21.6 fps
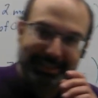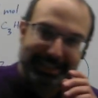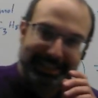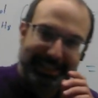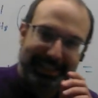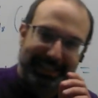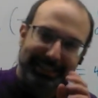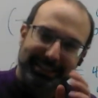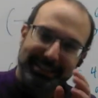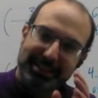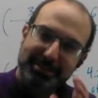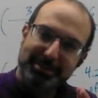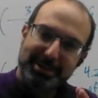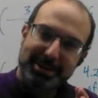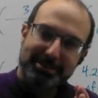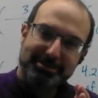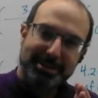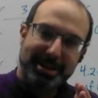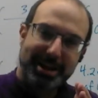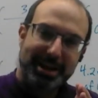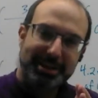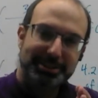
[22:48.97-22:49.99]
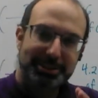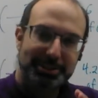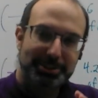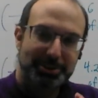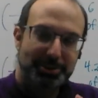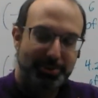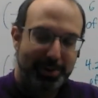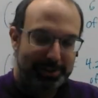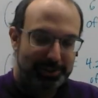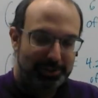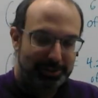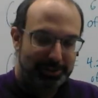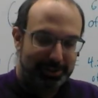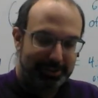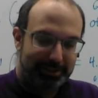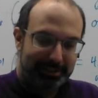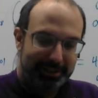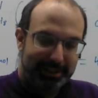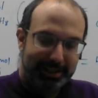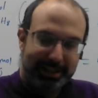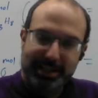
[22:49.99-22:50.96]
that a limiting reactant question
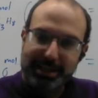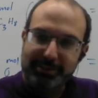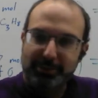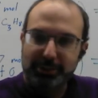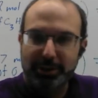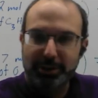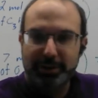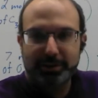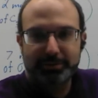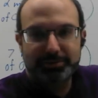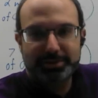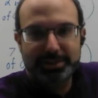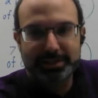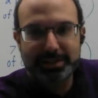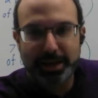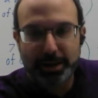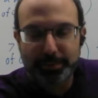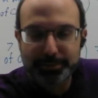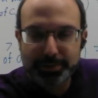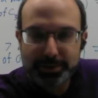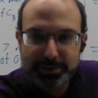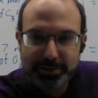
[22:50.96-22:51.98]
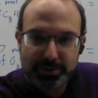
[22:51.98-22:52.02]
can have a lot of steps.